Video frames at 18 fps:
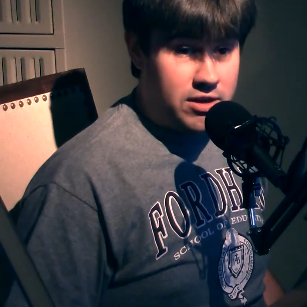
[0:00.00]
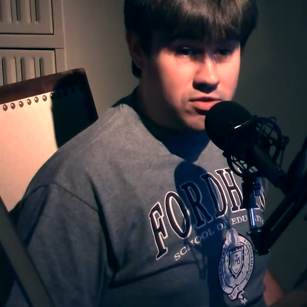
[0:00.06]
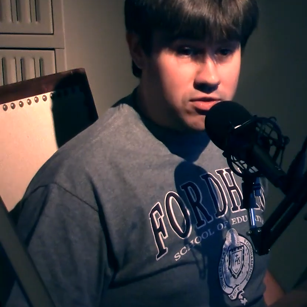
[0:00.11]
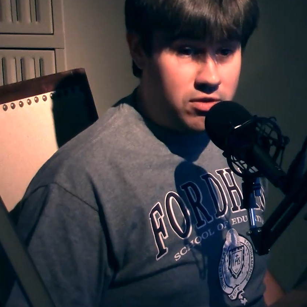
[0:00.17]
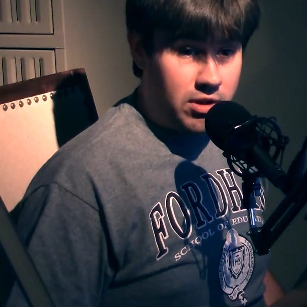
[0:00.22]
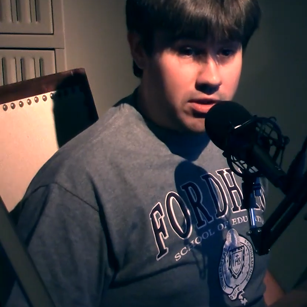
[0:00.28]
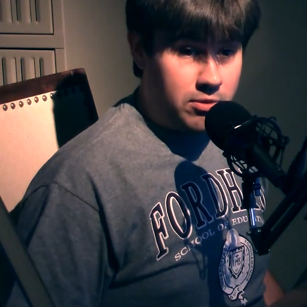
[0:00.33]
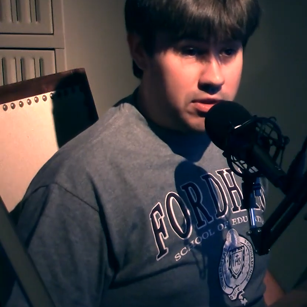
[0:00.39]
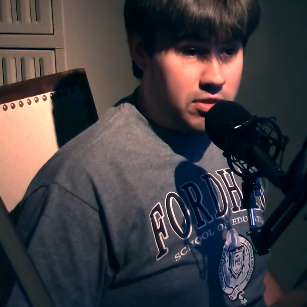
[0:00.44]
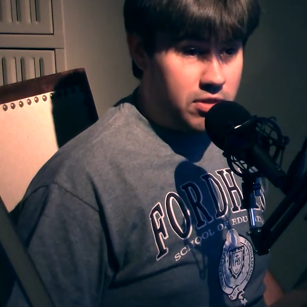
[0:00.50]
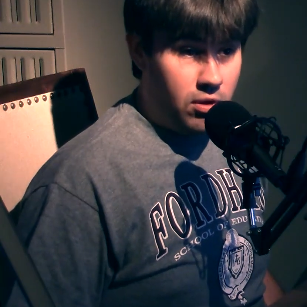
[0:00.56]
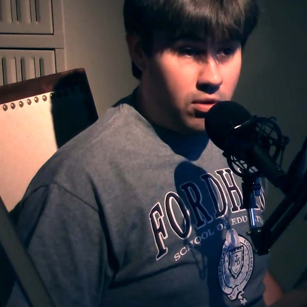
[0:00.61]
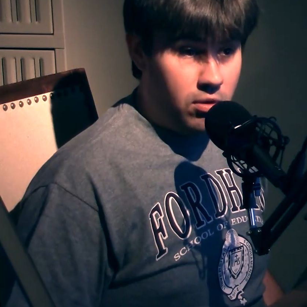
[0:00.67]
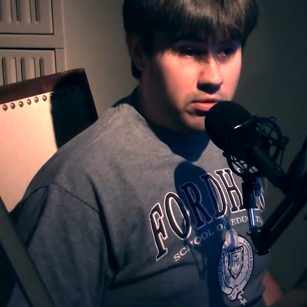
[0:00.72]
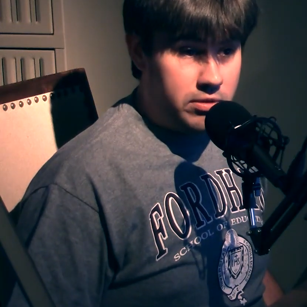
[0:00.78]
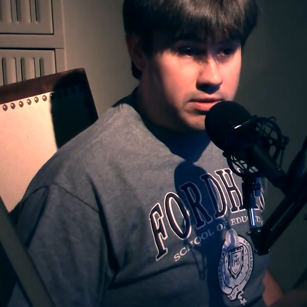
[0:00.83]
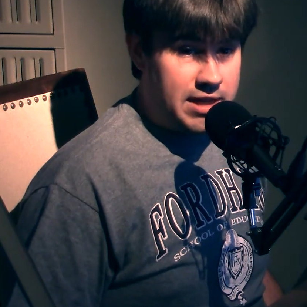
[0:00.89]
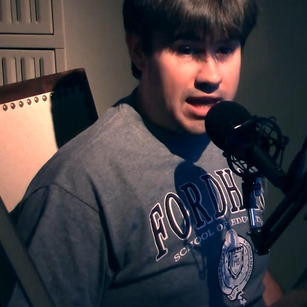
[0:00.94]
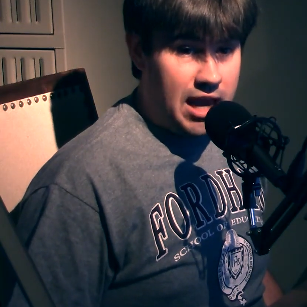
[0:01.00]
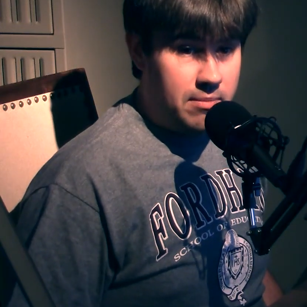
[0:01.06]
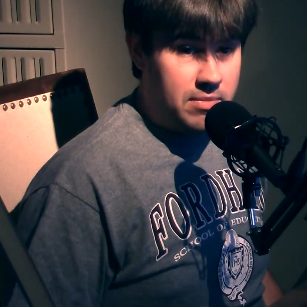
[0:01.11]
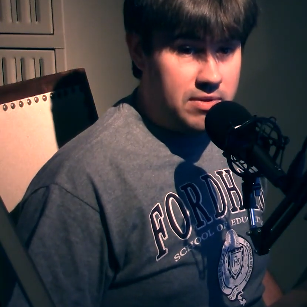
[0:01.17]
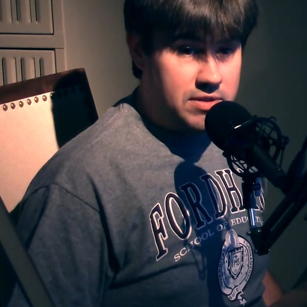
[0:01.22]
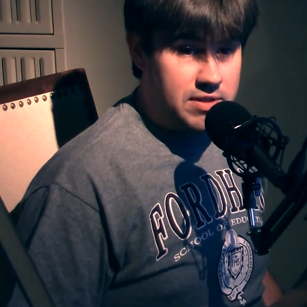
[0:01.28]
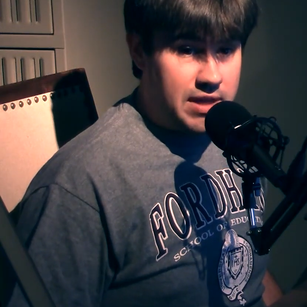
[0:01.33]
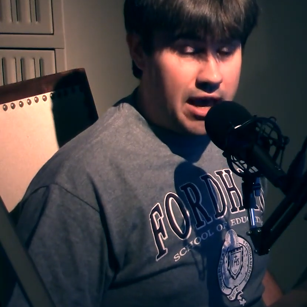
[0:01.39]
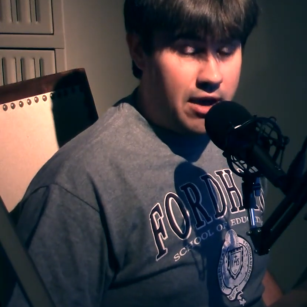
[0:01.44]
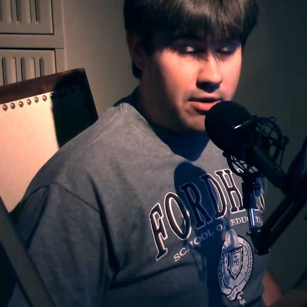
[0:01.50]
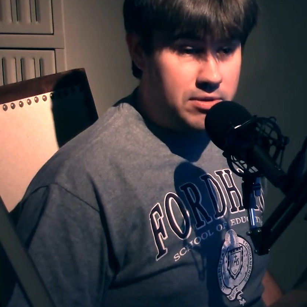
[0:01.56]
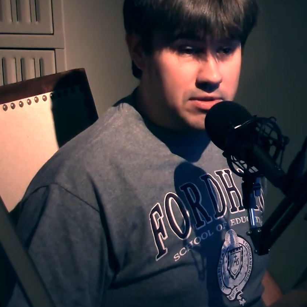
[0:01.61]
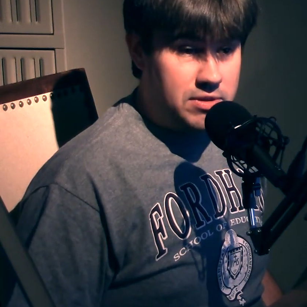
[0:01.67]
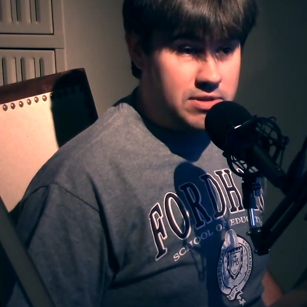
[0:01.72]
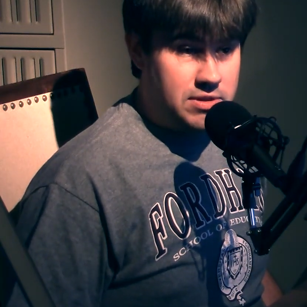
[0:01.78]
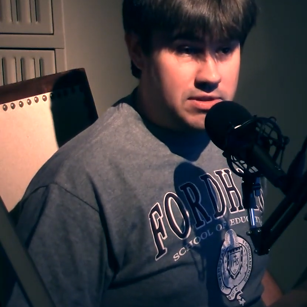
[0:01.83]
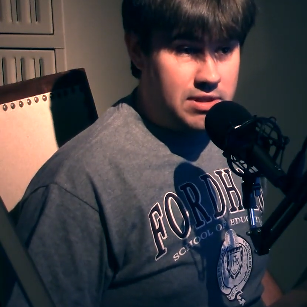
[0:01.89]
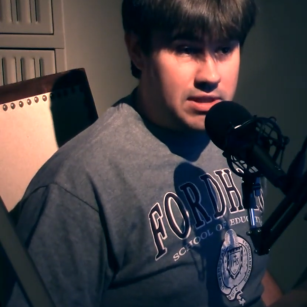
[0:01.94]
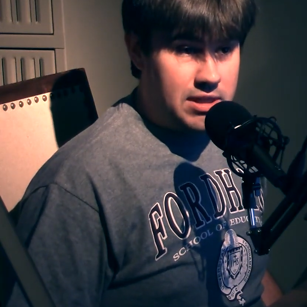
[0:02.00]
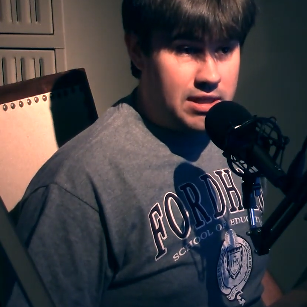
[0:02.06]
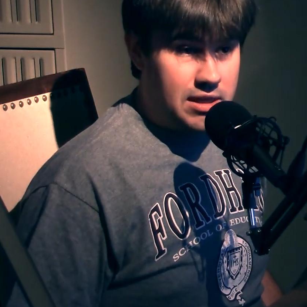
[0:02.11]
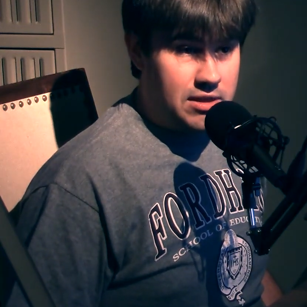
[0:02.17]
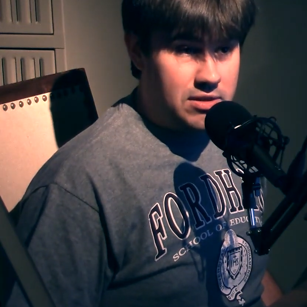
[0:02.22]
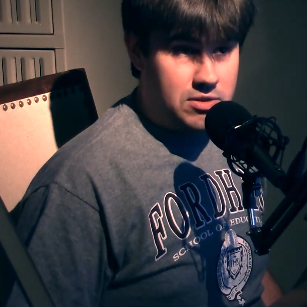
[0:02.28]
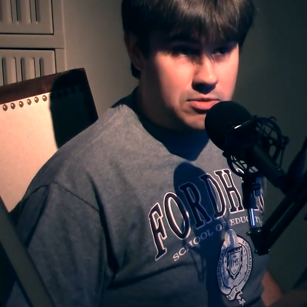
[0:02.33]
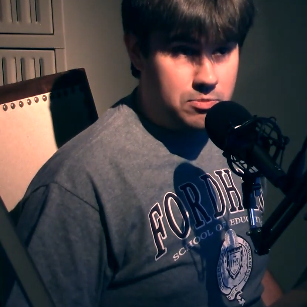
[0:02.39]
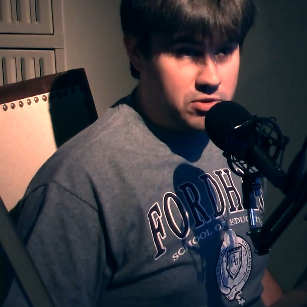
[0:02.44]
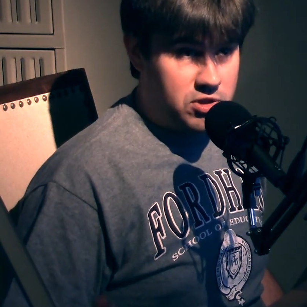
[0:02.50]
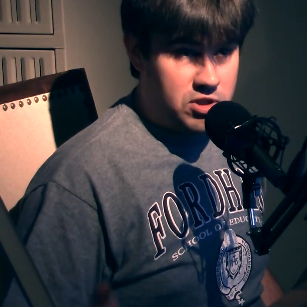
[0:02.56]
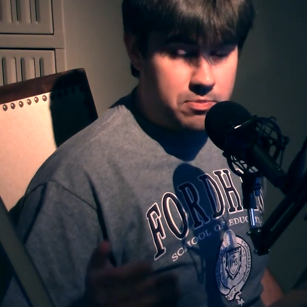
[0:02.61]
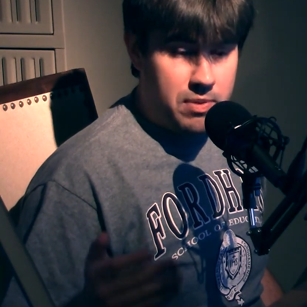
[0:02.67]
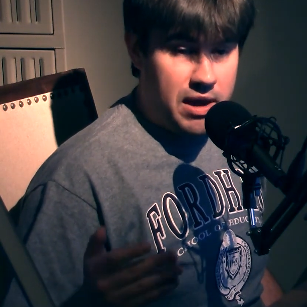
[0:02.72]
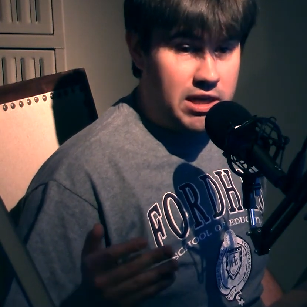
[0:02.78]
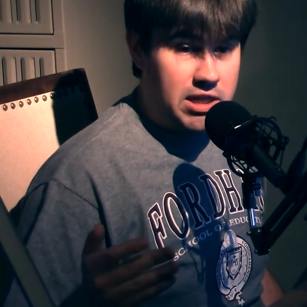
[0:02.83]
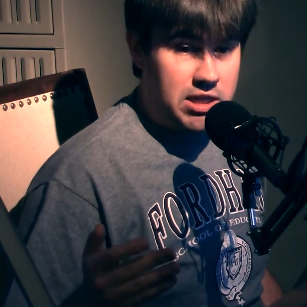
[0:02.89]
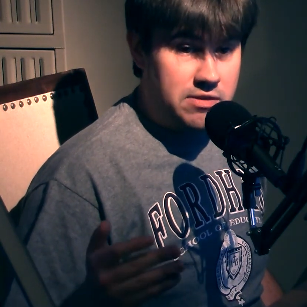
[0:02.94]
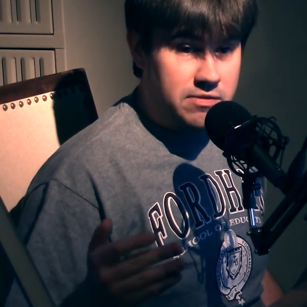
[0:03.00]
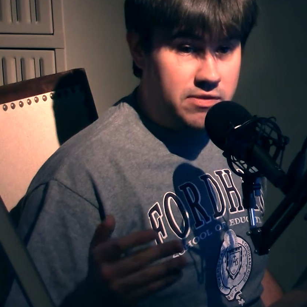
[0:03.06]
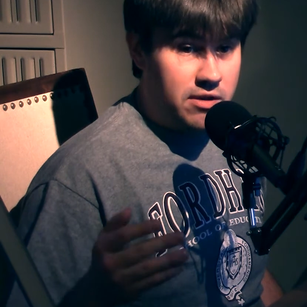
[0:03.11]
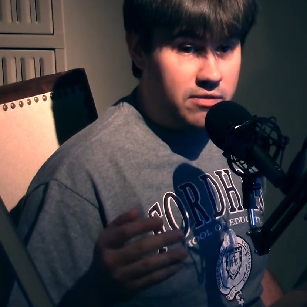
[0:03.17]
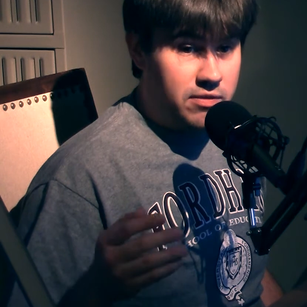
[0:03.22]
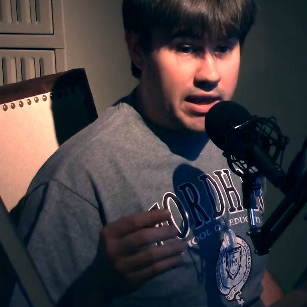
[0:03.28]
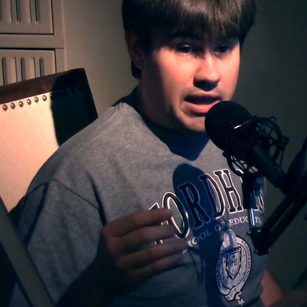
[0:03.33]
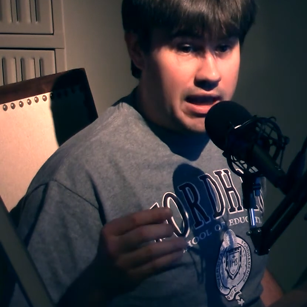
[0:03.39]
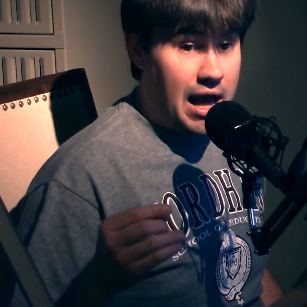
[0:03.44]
is struggling with the whole time, is how is his perspective of like,